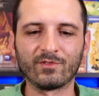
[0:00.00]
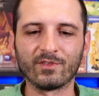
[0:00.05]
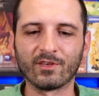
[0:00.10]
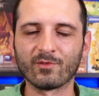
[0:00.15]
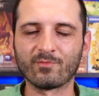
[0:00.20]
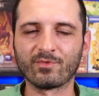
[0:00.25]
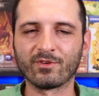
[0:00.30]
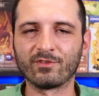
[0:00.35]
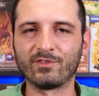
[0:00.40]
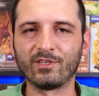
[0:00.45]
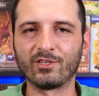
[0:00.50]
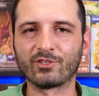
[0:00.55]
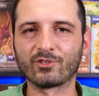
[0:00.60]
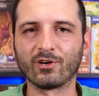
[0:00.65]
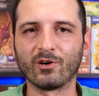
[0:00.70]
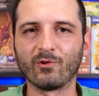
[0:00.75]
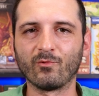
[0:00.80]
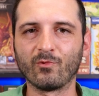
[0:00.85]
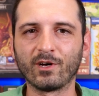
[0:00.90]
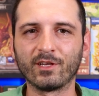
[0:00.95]
whereas the other players each
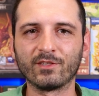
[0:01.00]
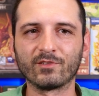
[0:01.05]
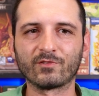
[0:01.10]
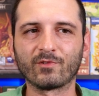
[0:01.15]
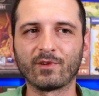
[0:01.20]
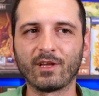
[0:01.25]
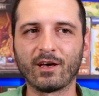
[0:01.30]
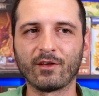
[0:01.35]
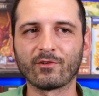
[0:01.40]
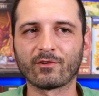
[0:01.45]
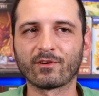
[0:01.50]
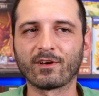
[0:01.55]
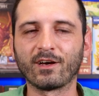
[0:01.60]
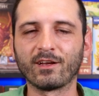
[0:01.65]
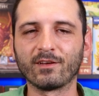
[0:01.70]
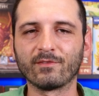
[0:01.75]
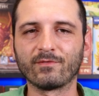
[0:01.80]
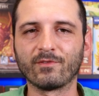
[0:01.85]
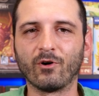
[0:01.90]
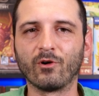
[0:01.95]
got one. So now they're
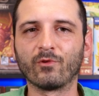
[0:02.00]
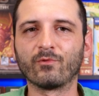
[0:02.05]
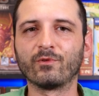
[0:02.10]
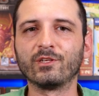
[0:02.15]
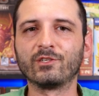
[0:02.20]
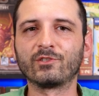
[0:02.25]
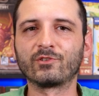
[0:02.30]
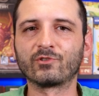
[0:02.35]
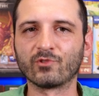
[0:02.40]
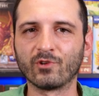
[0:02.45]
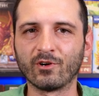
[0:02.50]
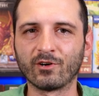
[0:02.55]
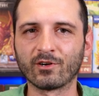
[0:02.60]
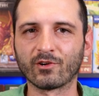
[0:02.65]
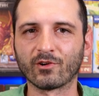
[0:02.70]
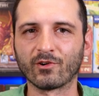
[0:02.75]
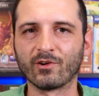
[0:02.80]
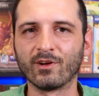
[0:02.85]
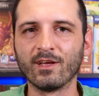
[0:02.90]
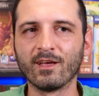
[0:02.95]
kind of already
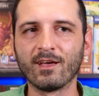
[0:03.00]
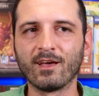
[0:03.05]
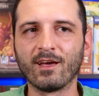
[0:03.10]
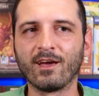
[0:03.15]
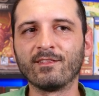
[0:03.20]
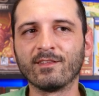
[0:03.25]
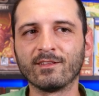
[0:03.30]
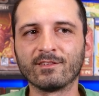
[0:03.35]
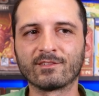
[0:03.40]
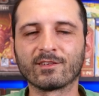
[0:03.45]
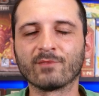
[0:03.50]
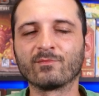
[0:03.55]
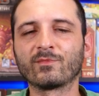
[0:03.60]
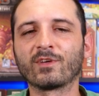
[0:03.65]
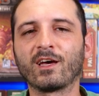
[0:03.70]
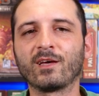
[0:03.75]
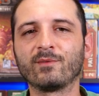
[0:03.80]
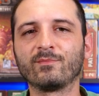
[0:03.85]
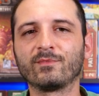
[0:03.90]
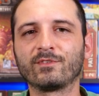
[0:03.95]
stronger. And then
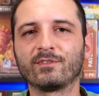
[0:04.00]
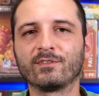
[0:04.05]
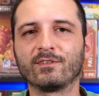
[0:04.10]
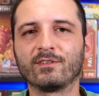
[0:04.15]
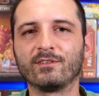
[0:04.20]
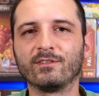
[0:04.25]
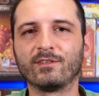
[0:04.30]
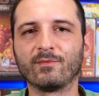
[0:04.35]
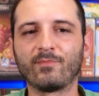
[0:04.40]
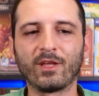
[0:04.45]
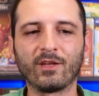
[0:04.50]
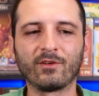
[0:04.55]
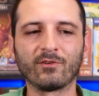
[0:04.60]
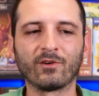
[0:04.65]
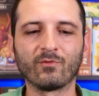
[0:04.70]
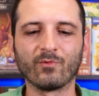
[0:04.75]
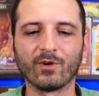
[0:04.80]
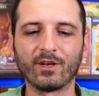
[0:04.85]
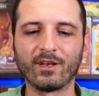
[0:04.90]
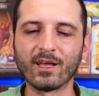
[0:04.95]
sometimes, depending
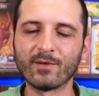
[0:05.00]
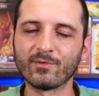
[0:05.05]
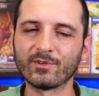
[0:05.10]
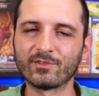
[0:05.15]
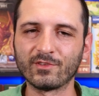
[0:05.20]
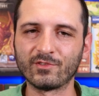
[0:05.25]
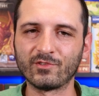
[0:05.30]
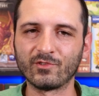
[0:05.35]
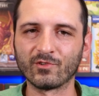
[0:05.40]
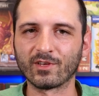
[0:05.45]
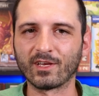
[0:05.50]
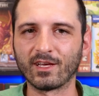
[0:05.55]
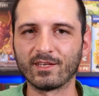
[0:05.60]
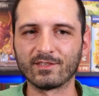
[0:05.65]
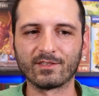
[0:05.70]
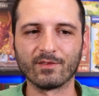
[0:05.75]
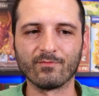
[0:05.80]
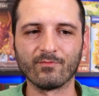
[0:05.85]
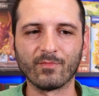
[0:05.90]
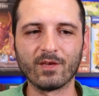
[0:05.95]
on what nemesis you're
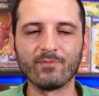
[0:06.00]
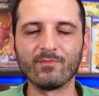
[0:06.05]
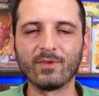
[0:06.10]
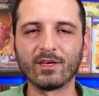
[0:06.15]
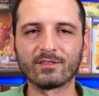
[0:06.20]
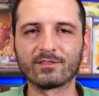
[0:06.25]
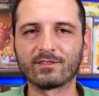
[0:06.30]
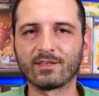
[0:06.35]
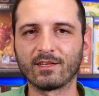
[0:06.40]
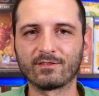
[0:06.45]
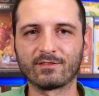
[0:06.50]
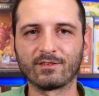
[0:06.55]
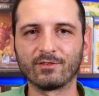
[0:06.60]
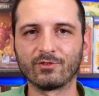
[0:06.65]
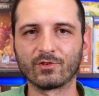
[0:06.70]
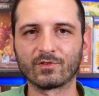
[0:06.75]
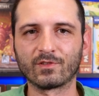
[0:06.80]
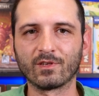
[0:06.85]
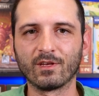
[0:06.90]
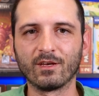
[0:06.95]
against, it might make sense to
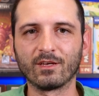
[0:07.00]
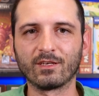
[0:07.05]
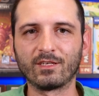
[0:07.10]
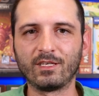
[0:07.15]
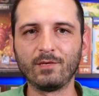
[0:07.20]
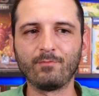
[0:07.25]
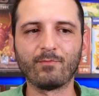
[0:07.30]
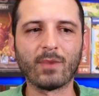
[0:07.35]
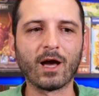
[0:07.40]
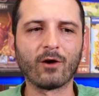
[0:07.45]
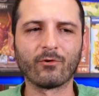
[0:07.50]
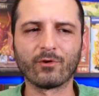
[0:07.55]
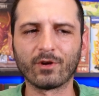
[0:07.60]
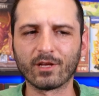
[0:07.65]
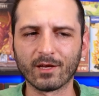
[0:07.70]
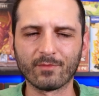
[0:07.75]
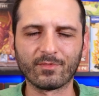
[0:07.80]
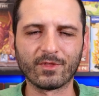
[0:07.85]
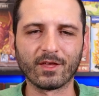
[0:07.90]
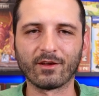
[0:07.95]
just keep
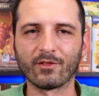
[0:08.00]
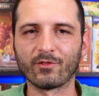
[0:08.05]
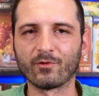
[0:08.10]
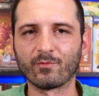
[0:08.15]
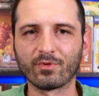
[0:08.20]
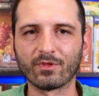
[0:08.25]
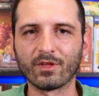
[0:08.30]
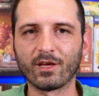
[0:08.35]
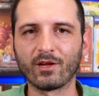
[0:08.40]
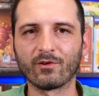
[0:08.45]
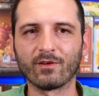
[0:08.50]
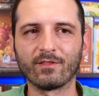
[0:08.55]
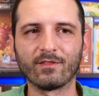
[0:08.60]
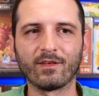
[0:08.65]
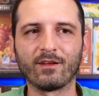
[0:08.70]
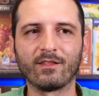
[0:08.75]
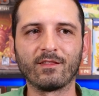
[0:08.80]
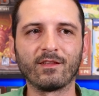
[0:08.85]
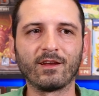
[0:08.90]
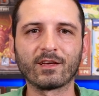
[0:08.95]
powering up that other player. And
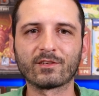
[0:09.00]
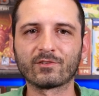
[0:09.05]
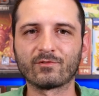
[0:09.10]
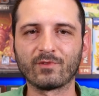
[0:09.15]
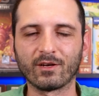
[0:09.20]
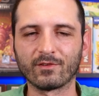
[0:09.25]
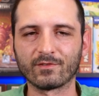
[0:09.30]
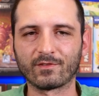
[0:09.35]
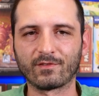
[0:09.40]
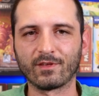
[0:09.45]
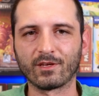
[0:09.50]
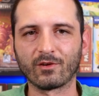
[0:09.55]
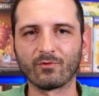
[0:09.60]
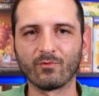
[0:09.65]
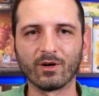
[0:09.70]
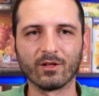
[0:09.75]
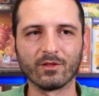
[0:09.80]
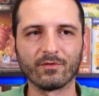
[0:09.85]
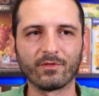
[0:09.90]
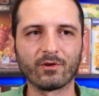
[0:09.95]
then in the next rounds, think,
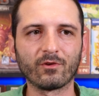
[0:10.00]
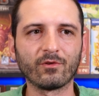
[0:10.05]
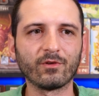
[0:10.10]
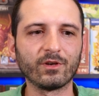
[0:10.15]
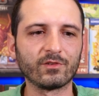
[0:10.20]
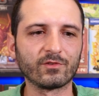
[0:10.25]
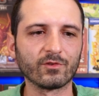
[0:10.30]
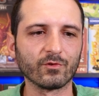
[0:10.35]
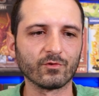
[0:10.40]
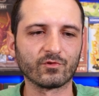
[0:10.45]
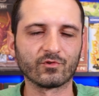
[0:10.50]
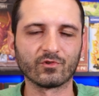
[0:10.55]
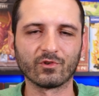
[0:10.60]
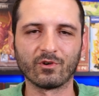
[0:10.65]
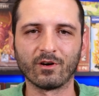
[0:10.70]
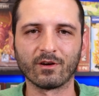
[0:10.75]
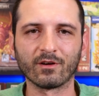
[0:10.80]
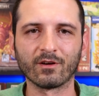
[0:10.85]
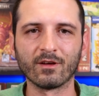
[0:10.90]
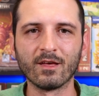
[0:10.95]
well, they're already so
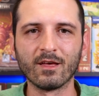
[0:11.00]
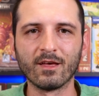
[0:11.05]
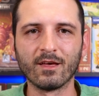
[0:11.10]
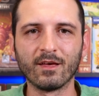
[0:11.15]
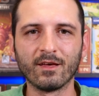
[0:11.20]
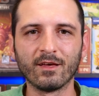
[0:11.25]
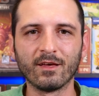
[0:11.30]
strong.